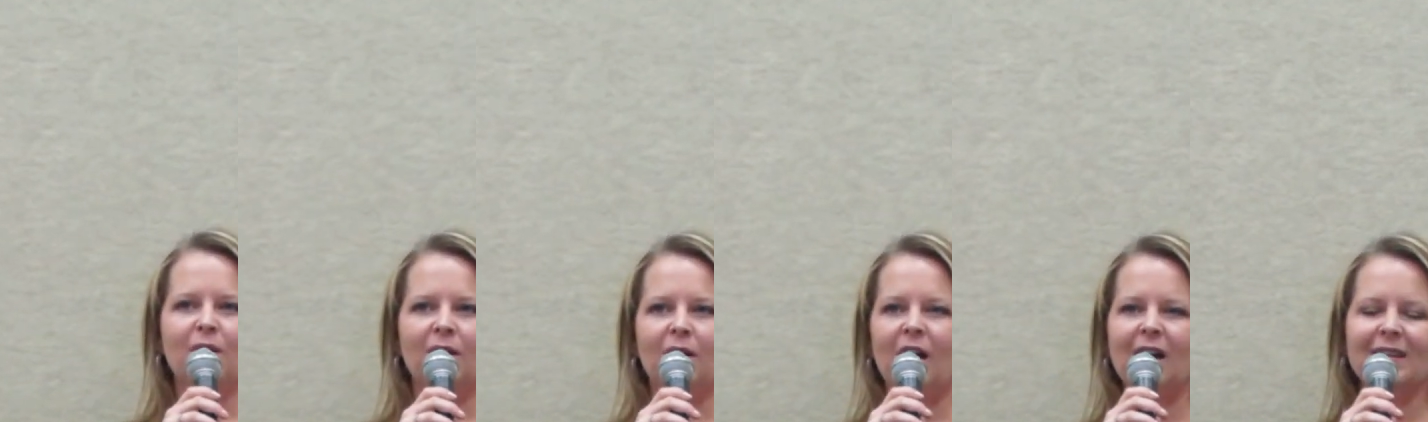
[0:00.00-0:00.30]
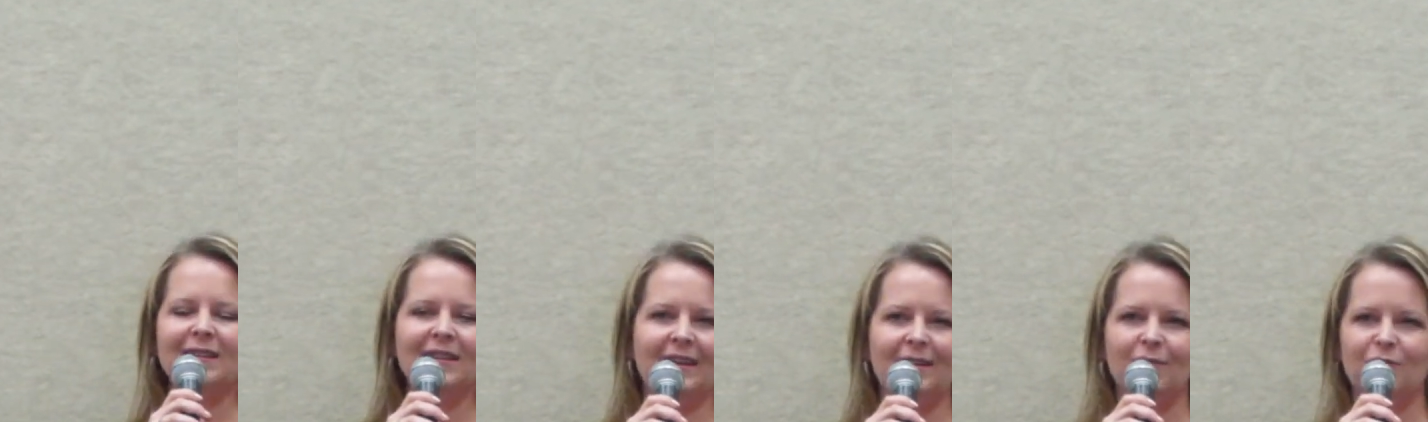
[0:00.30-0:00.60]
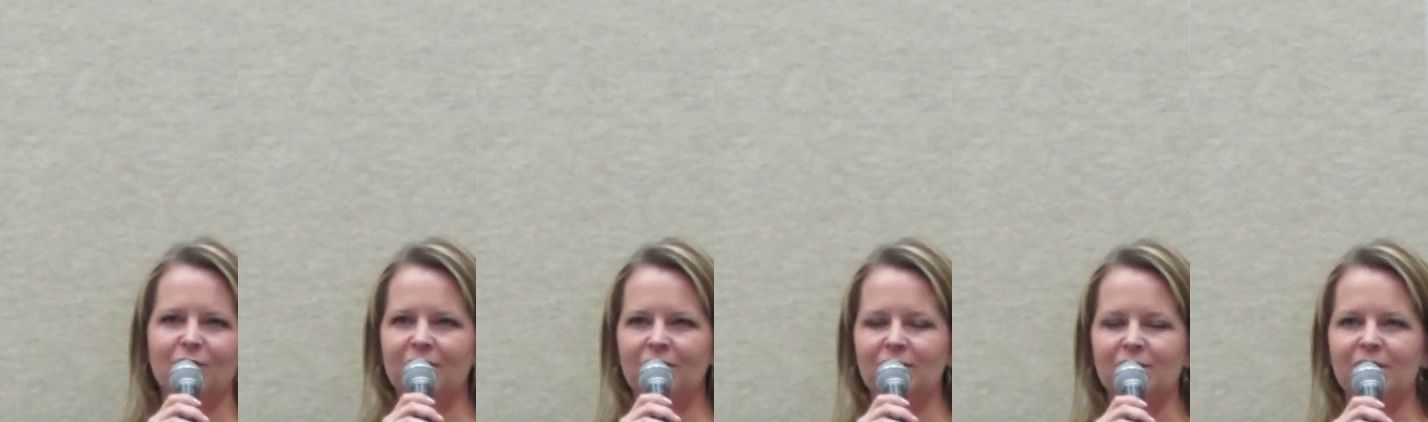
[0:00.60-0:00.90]
online
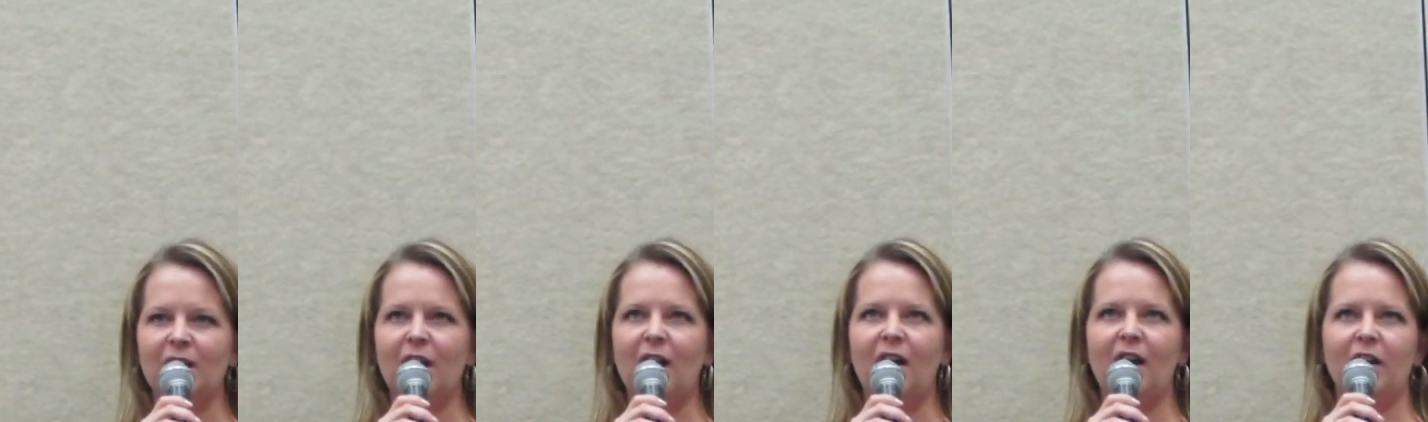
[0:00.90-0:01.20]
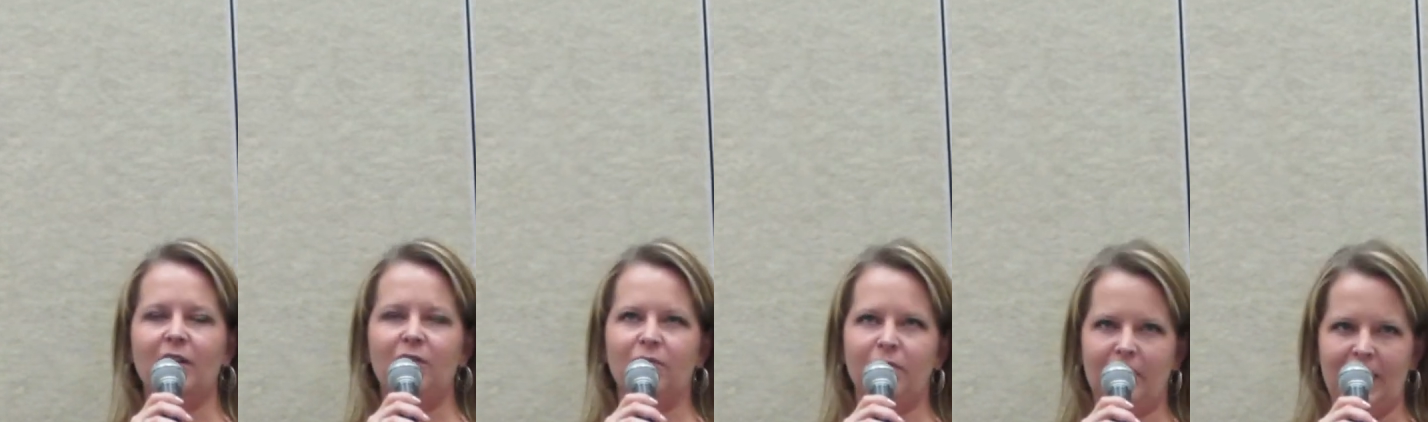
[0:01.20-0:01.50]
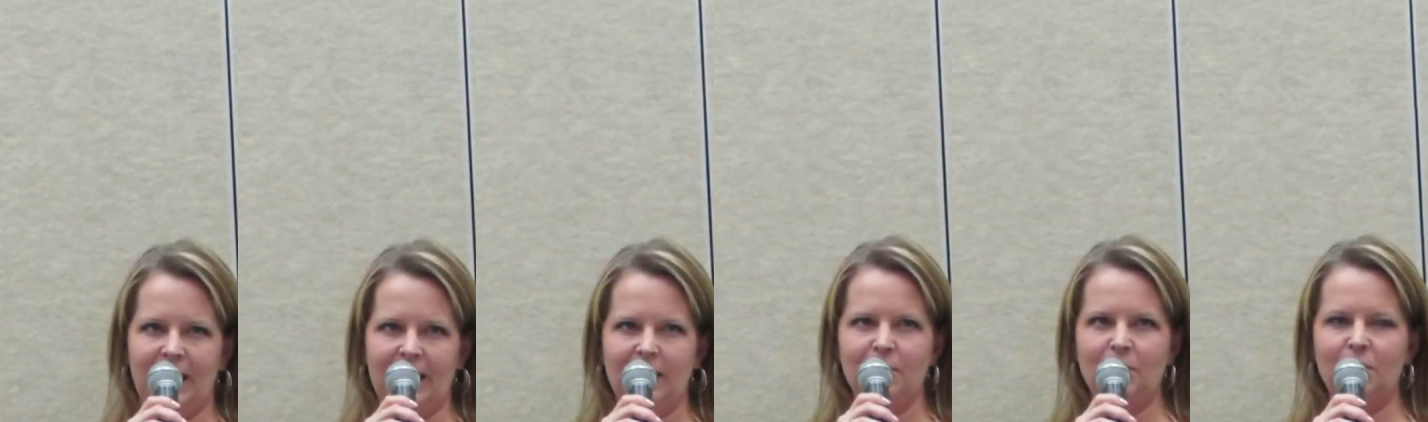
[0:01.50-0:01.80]
orders are
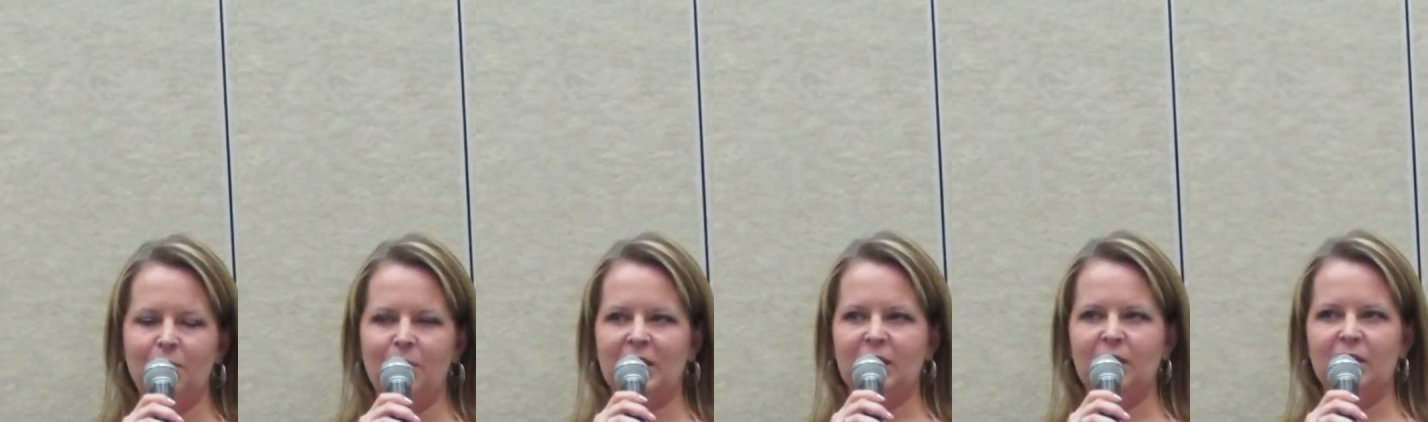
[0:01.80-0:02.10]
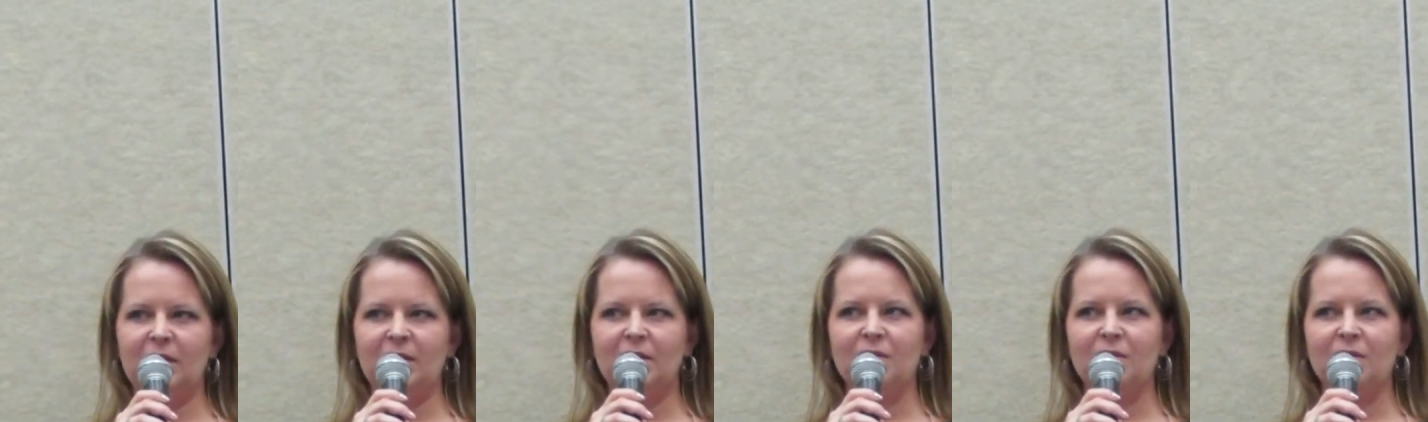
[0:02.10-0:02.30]
great, but